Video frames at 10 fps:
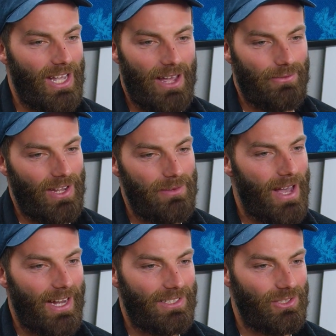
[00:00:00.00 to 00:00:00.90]

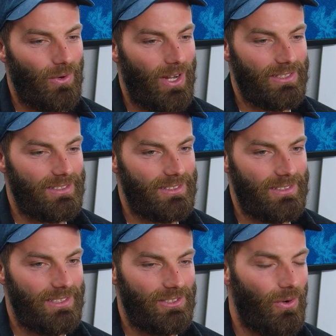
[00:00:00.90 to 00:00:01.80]
feedback is always
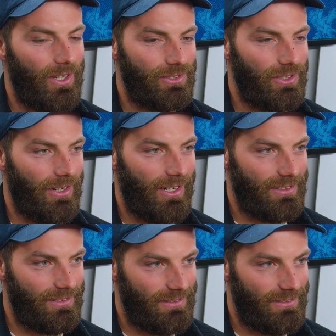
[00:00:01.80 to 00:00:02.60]
good, I reckon.